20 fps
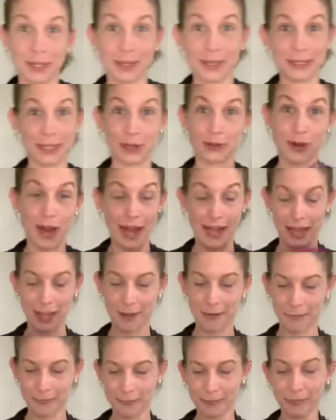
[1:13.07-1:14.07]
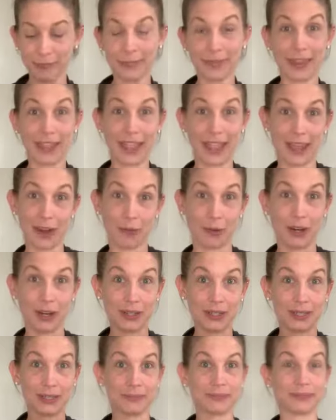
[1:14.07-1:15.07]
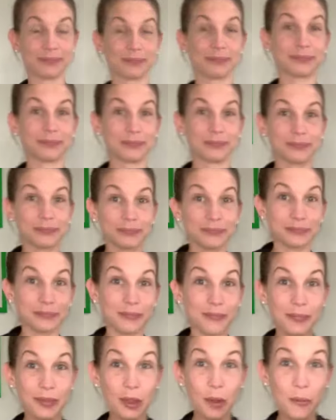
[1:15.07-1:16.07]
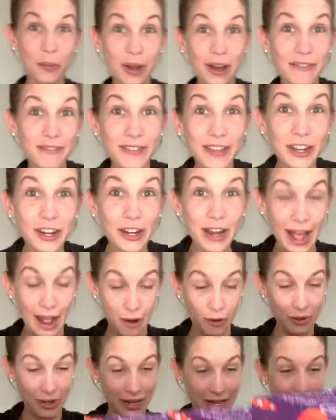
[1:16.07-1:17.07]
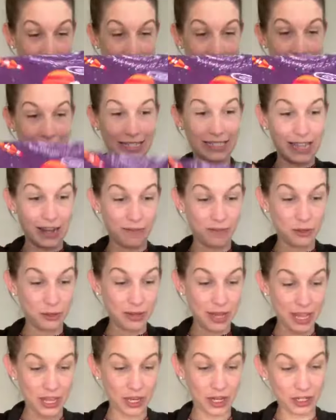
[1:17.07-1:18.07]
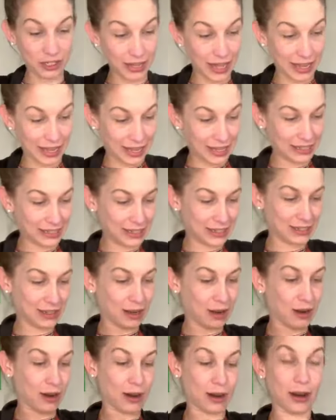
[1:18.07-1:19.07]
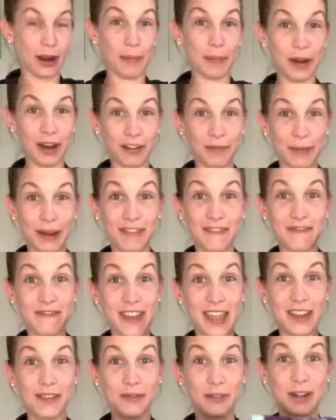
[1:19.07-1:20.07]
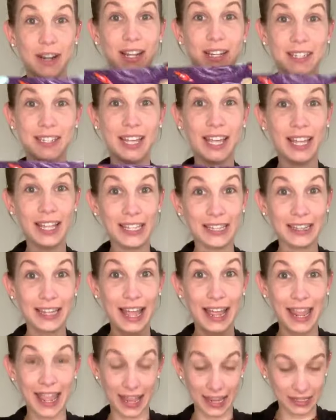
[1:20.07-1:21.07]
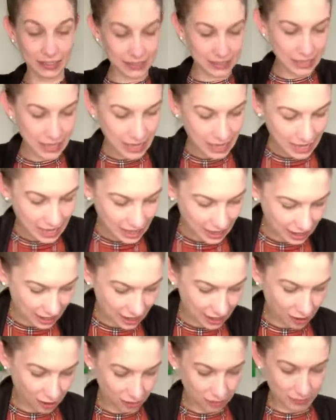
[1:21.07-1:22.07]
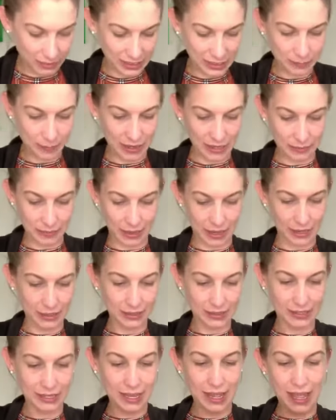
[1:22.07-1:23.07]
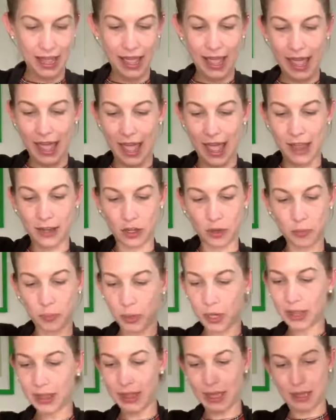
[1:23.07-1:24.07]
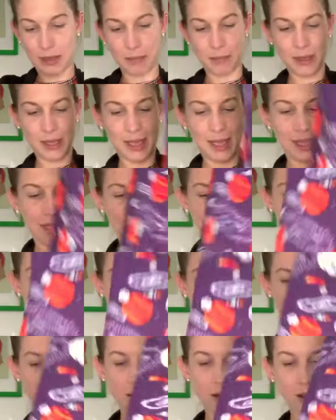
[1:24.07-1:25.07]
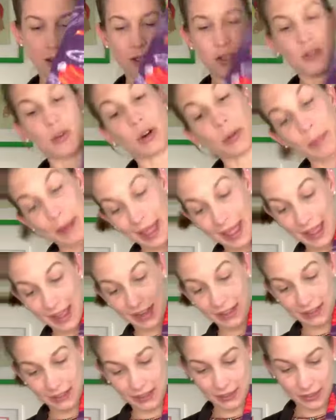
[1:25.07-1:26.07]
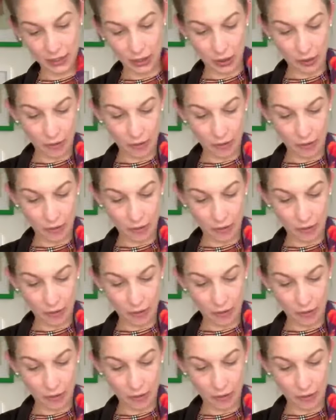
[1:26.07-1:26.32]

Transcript: because I tried it, and it works. What I figured out is that if you take your leggings, these are a pair of my favorite leggings. I call them my space pants. And you put them in your pants